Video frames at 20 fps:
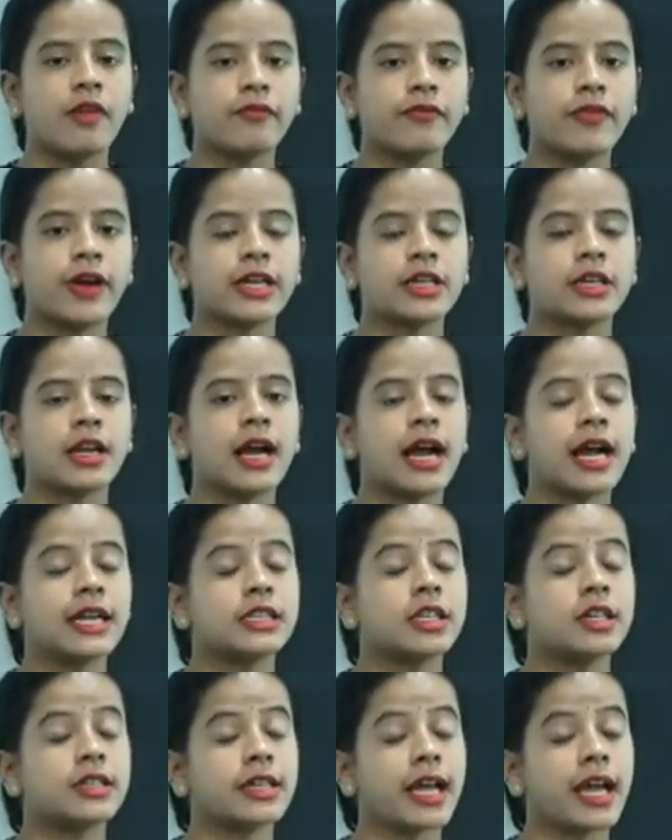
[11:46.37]
but
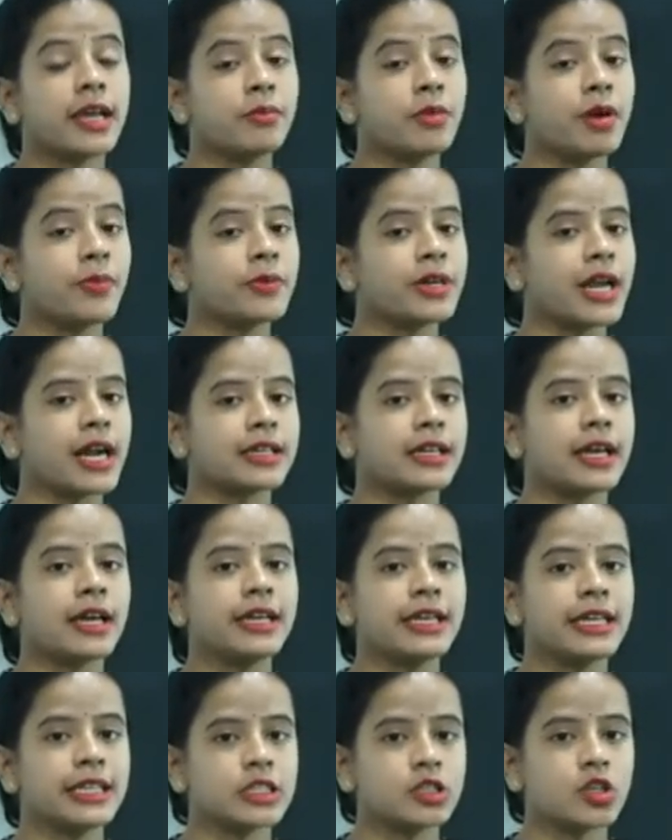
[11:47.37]
at the time of
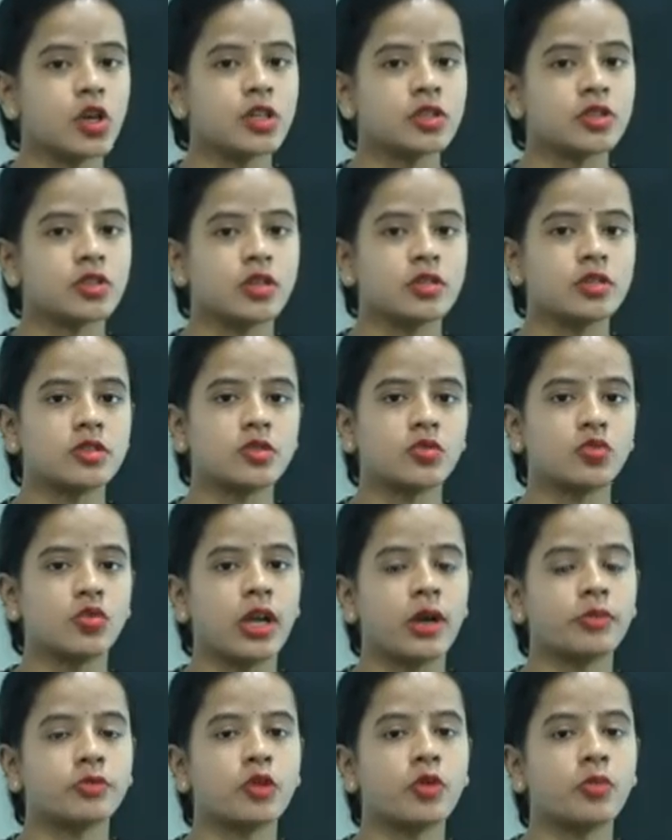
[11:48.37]
data insertions
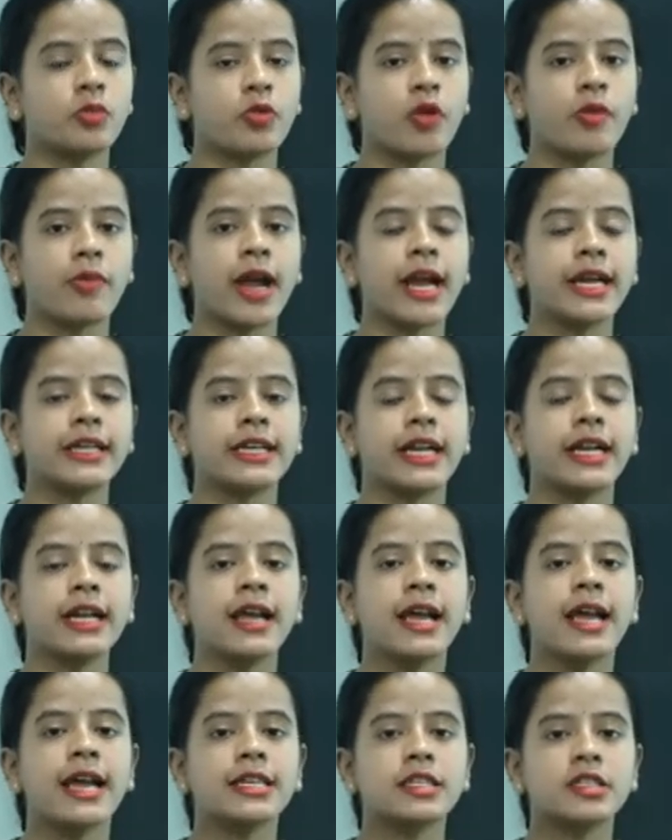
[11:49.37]
we have to provided
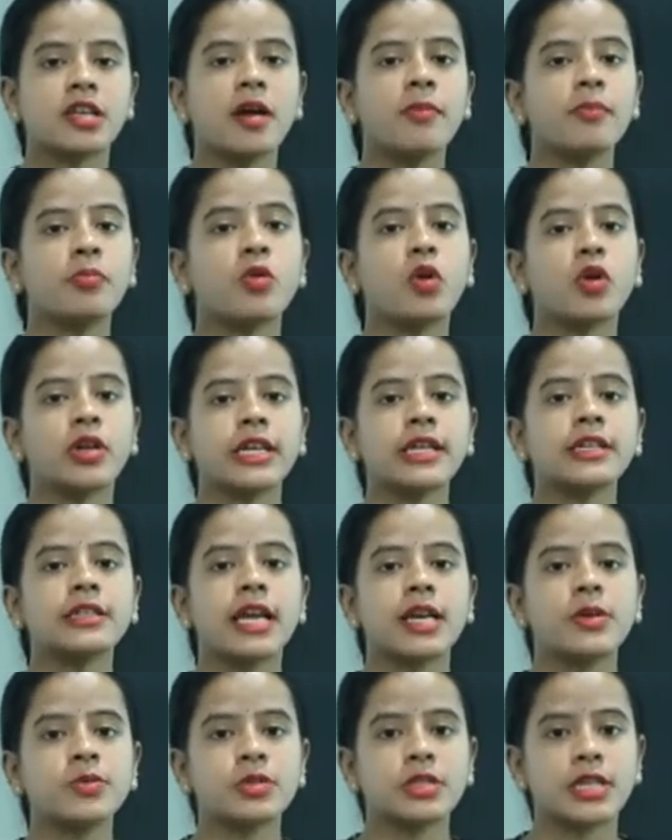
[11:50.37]
some floating
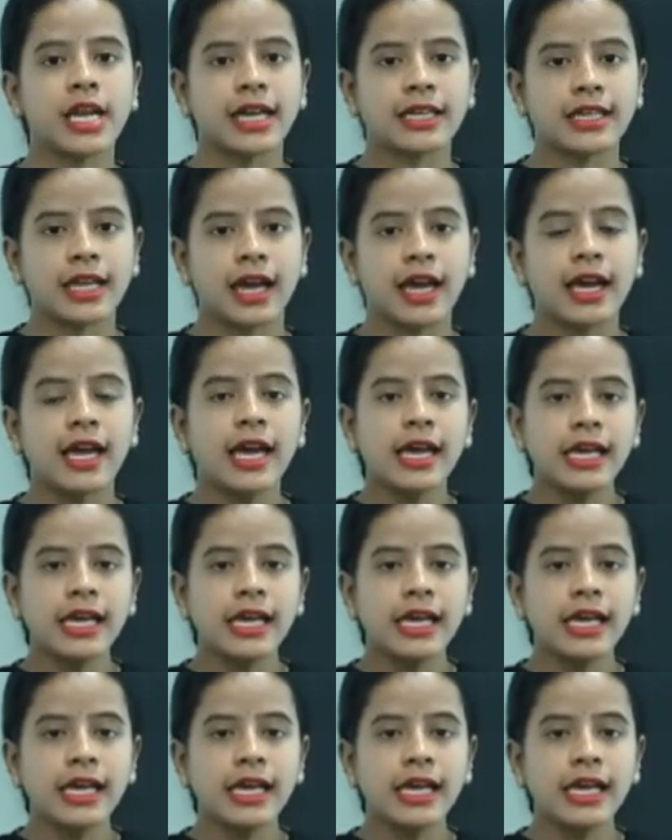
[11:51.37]
types data.